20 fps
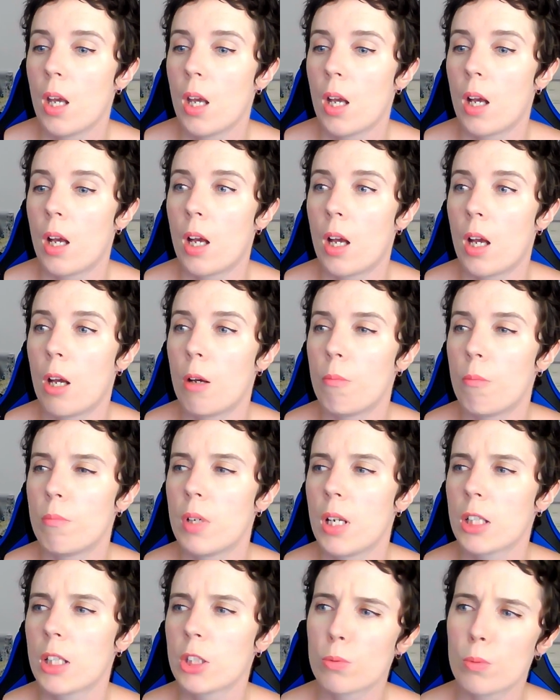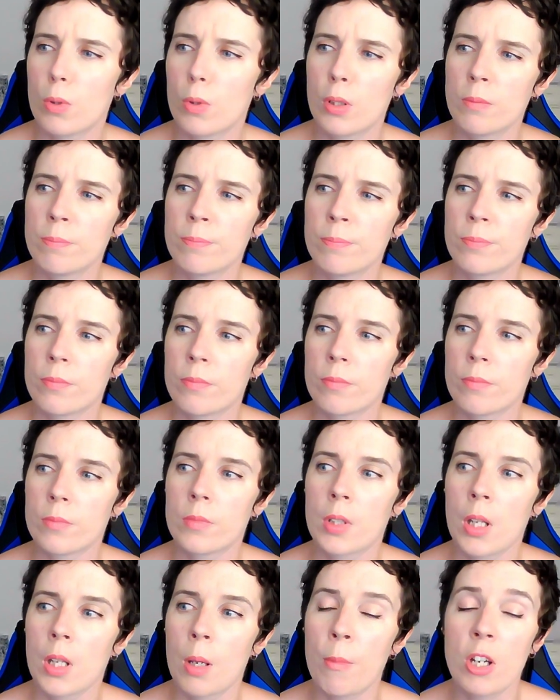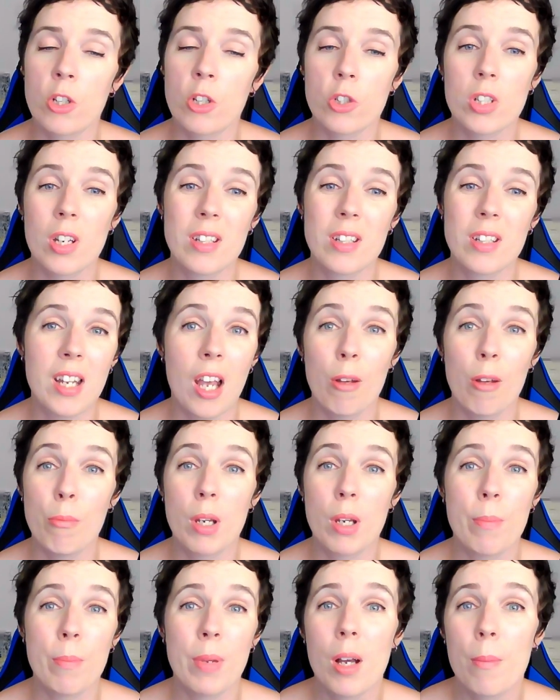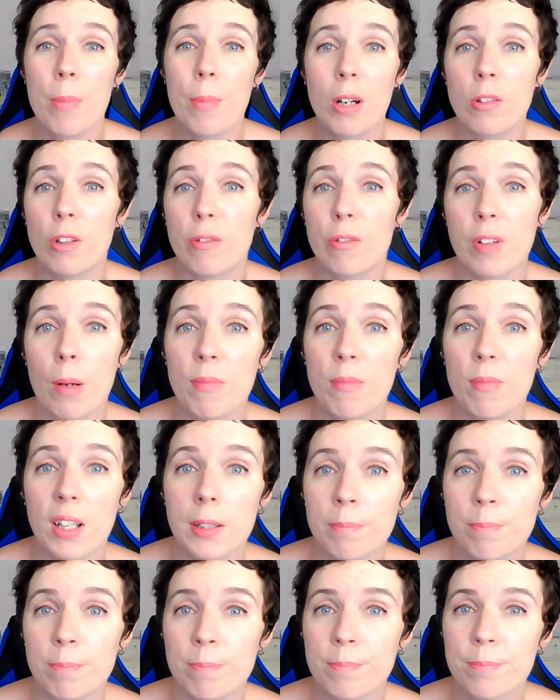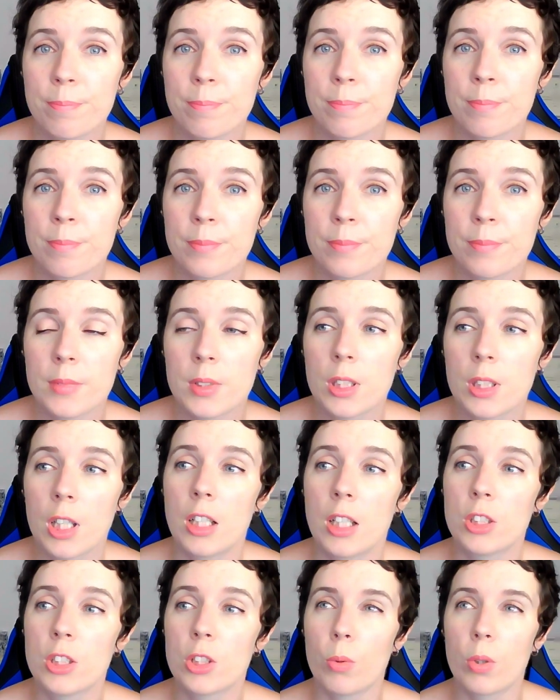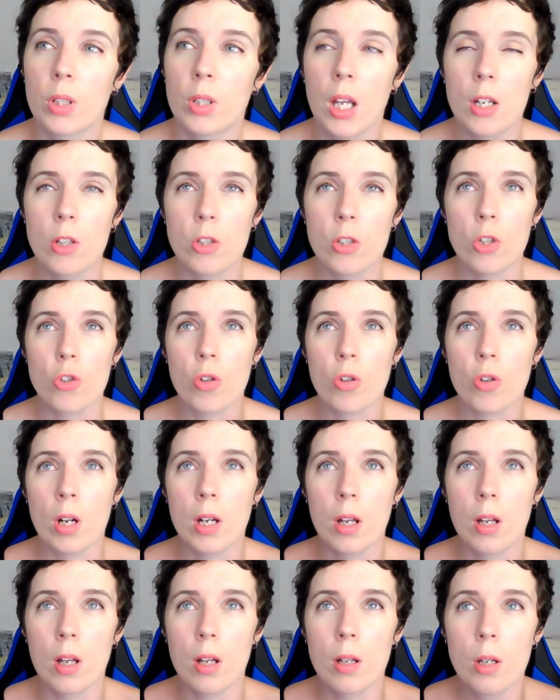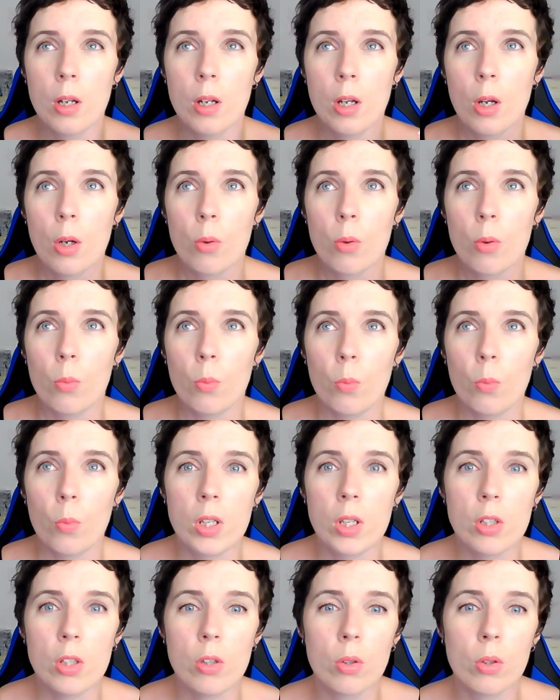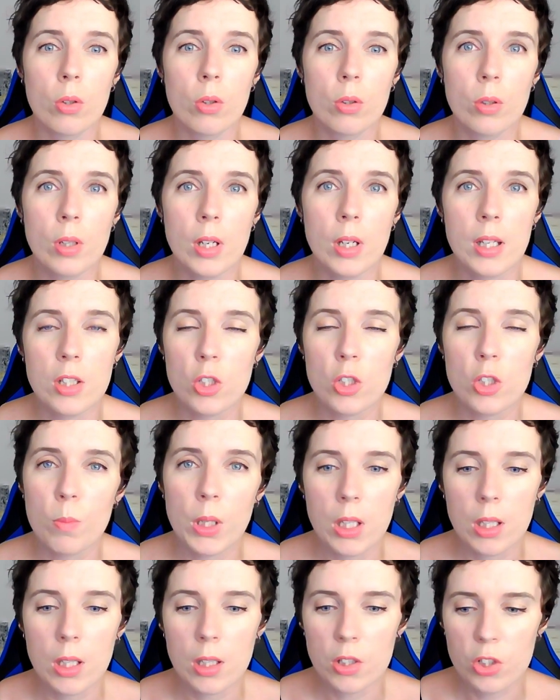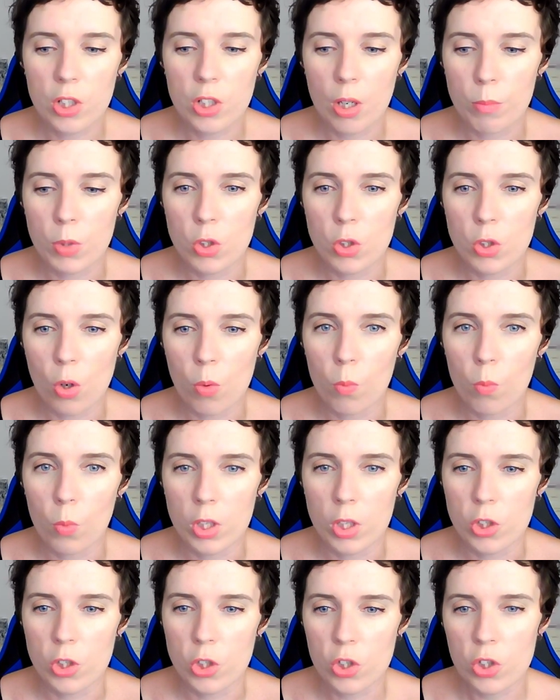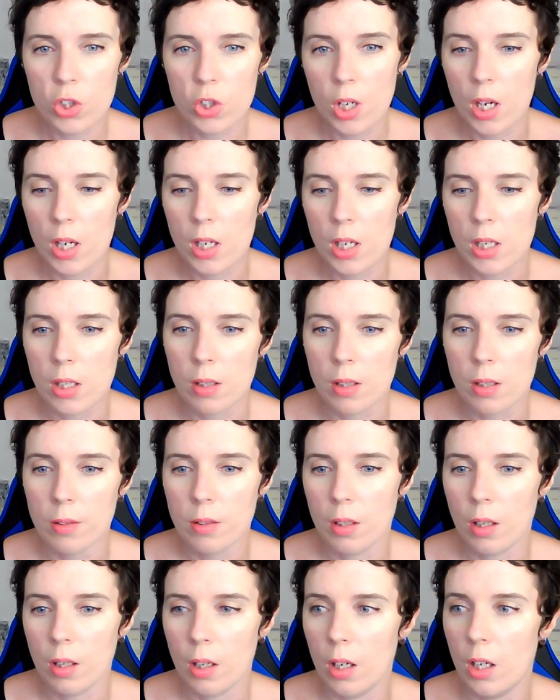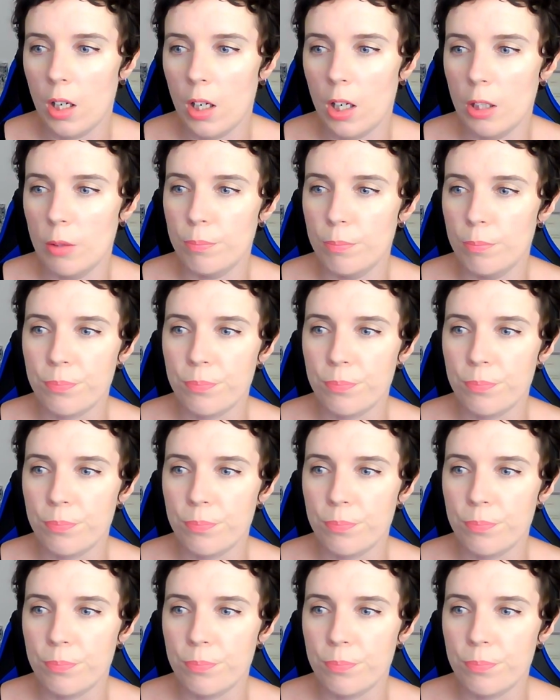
Next one, they might just say, tell me a bit about your family. Okay, so again, you're trying to, when you're in the speaking exam, you don't want to just say, I